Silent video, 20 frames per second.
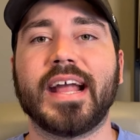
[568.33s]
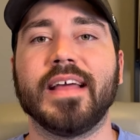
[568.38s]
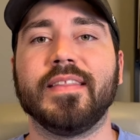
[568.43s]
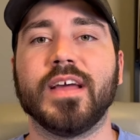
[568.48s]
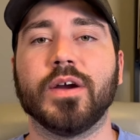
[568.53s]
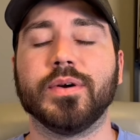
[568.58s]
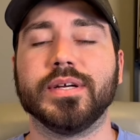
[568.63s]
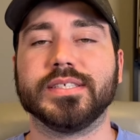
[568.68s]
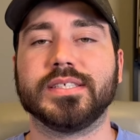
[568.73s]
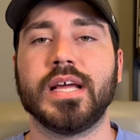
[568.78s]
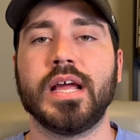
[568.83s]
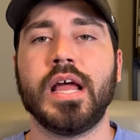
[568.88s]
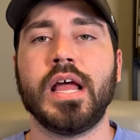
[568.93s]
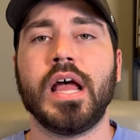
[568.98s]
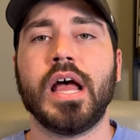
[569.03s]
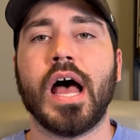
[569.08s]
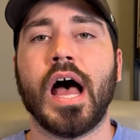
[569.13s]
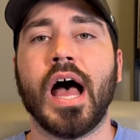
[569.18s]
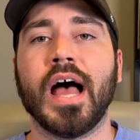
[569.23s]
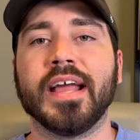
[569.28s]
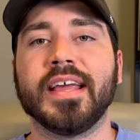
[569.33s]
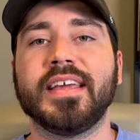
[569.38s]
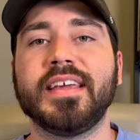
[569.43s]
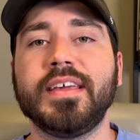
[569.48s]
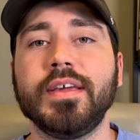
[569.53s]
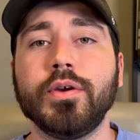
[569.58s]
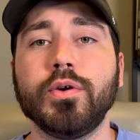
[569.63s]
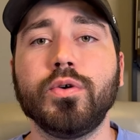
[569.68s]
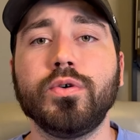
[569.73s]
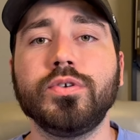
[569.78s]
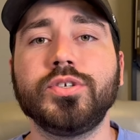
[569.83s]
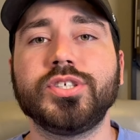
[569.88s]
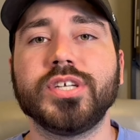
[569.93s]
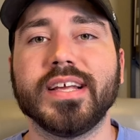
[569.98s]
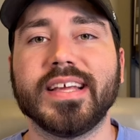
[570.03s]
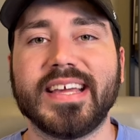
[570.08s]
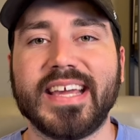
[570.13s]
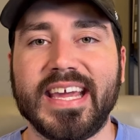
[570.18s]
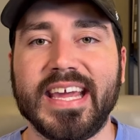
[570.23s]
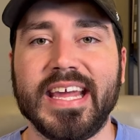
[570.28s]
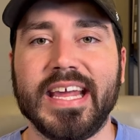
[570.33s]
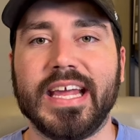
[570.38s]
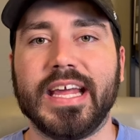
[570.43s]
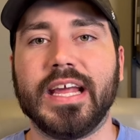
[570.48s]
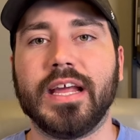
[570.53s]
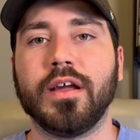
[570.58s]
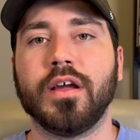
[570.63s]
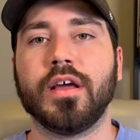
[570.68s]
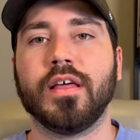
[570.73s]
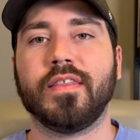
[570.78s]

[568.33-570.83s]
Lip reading: And there was a huge key